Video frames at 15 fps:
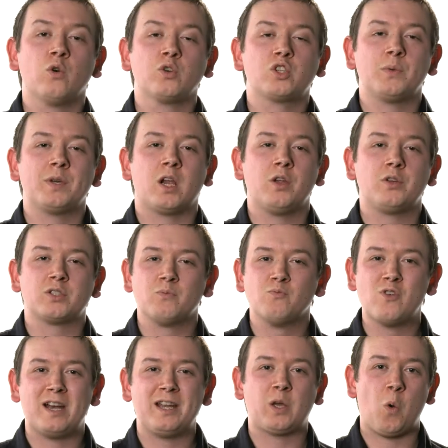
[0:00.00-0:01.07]
also includes some
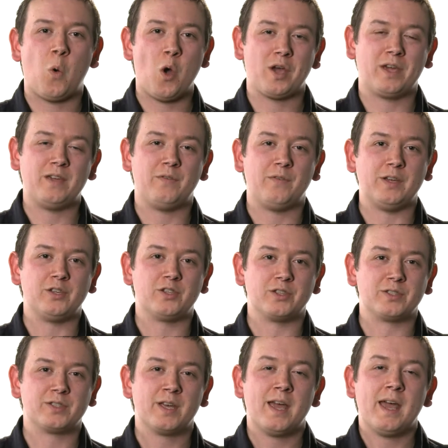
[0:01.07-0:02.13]
really quirky
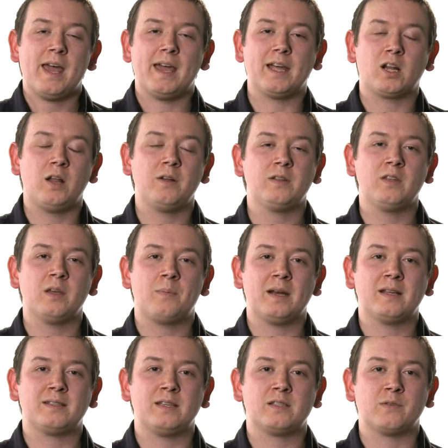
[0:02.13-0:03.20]
features, including the
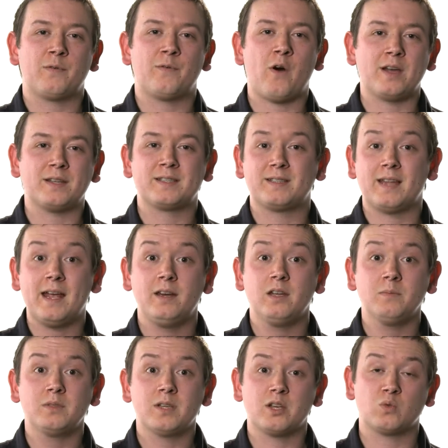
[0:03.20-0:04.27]
ability to find
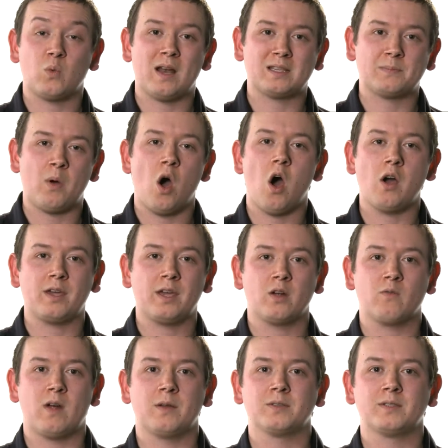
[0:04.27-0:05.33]
stadiums as well as parking around